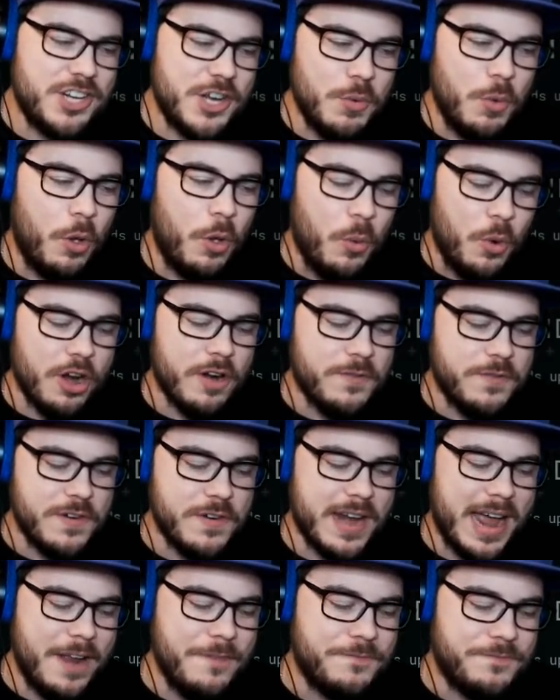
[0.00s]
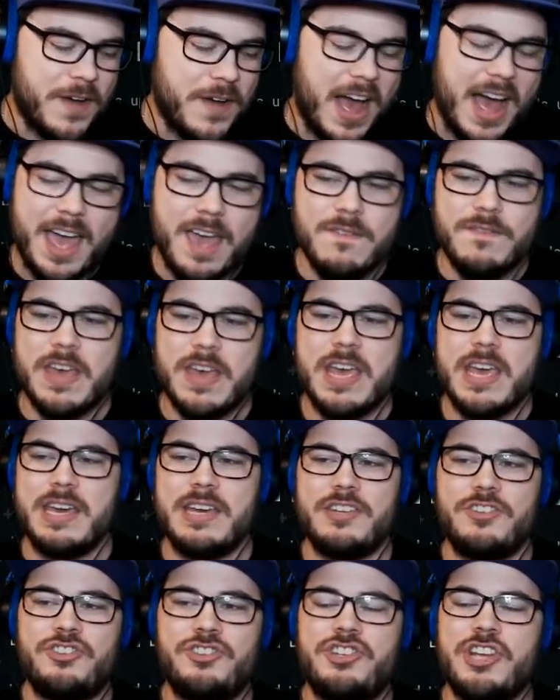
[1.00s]
will work for night five,
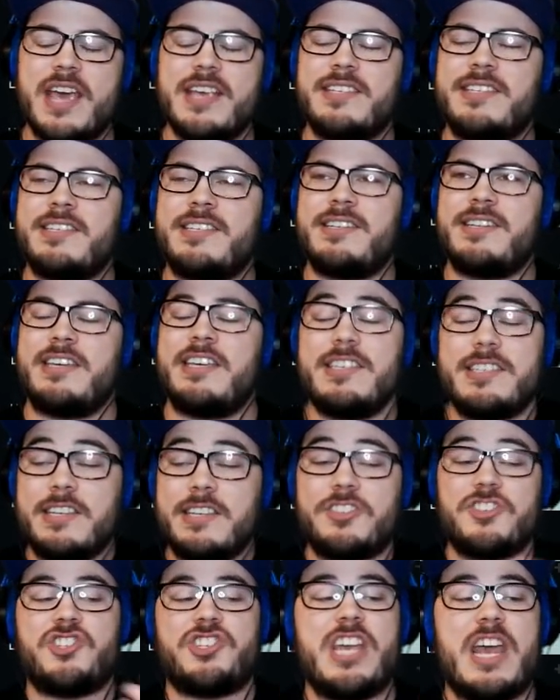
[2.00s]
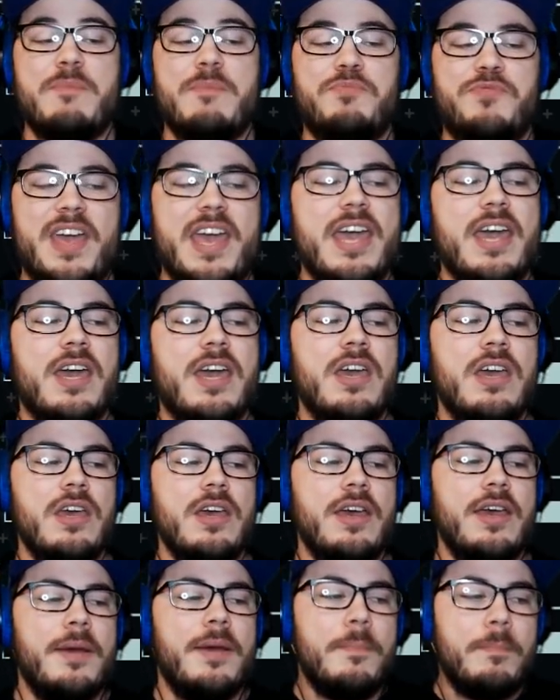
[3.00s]
just because it's the same thing,
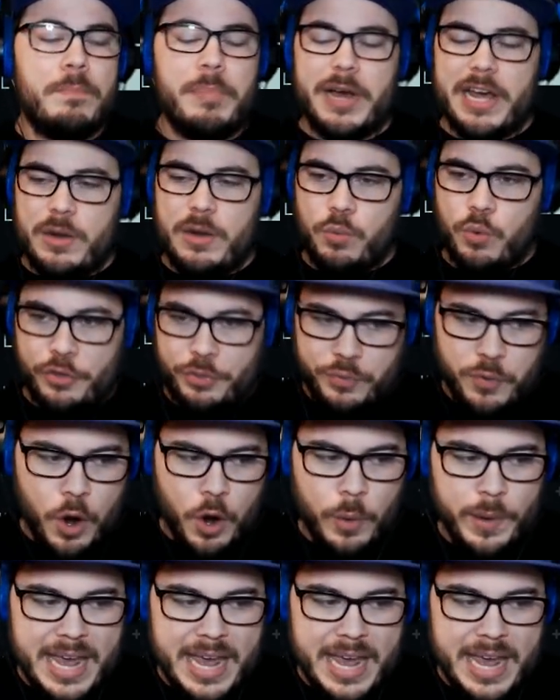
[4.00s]
but we're throwing